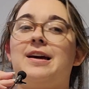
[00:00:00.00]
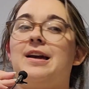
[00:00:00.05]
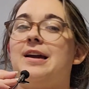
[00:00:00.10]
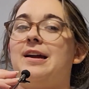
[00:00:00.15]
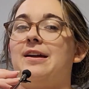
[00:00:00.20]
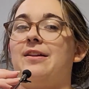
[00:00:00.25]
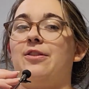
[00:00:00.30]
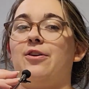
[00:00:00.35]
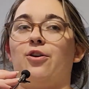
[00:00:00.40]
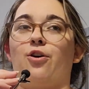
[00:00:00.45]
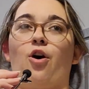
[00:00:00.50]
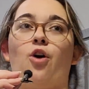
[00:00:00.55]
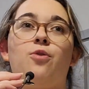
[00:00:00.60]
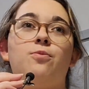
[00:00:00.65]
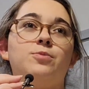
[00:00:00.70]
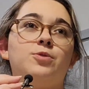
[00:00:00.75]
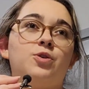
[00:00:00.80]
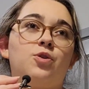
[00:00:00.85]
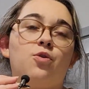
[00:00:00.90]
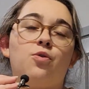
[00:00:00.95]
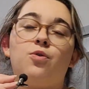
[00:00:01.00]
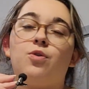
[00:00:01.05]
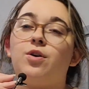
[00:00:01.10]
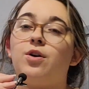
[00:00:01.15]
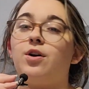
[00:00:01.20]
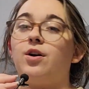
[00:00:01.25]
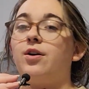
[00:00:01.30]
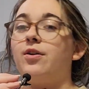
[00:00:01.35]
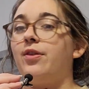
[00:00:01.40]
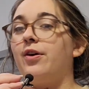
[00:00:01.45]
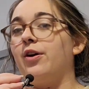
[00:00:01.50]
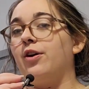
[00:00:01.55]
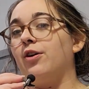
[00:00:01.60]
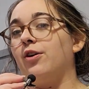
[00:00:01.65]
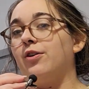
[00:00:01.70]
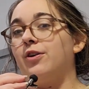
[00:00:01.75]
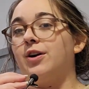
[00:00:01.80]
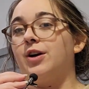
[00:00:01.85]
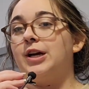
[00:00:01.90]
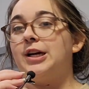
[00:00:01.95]
and their home decor,
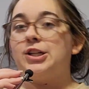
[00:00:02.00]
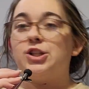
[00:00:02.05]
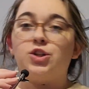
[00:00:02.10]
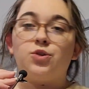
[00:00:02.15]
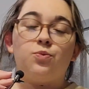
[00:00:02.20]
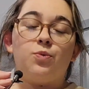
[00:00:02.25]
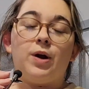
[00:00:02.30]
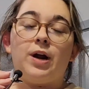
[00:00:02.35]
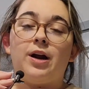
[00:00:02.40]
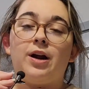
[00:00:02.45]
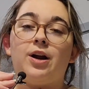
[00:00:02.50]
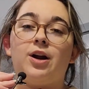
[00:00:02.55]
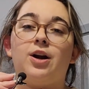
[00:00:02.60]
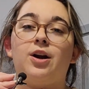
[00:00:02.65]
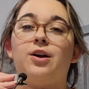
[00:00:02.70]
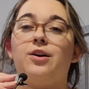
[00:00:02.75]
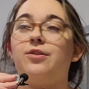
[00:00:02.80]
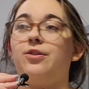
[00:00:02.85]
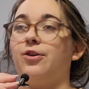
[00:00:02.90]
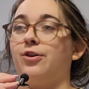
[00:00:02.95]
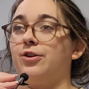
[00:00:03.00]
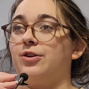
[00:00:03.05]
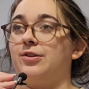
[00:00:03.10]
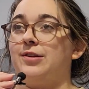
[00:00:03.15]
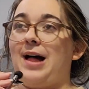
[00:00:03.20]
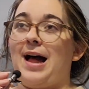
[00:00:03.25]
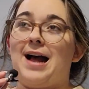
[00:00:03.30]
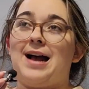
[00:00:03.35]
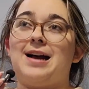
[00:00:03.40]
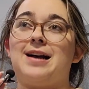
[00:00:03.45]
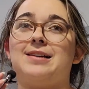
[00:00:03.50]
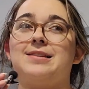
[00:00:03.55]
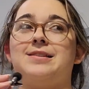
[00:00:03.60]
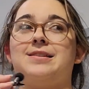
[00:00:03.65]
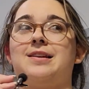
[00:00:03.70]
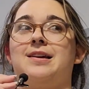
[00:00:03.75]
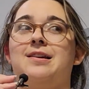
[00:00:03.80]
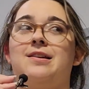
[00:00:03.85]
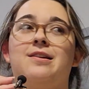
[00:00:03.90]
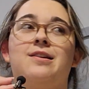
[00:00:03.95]
their kitchenware, their
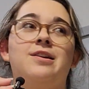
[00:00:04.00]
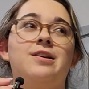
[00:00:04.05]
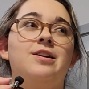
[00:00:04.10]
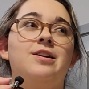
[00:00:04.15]
glass and